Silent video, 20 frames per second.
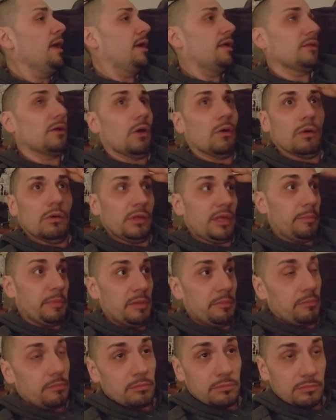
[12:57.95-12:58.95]
The whole, I
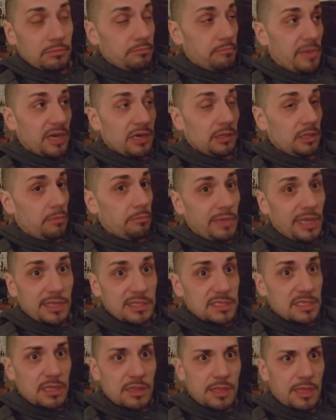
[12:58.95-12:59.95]
mean, Marilyn
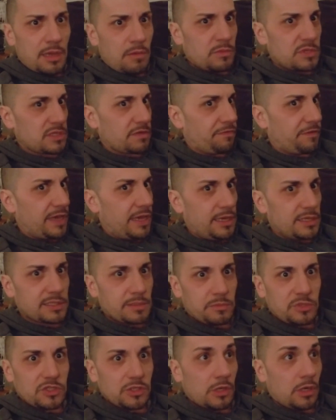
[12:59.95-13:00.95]
Manson thing was a phase,
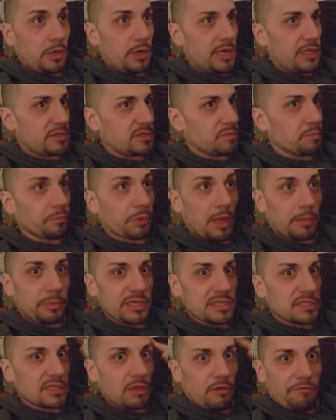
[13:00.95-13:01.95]
I'm sure, and it's probably
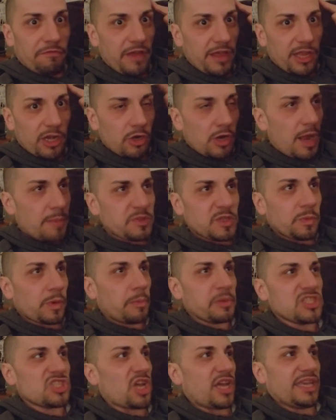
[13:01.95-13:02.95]
still fucking her up. She
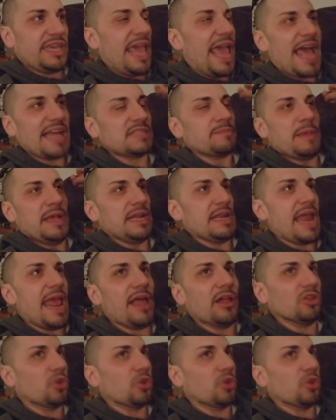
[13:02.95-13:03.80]
probably saw cats being nailed to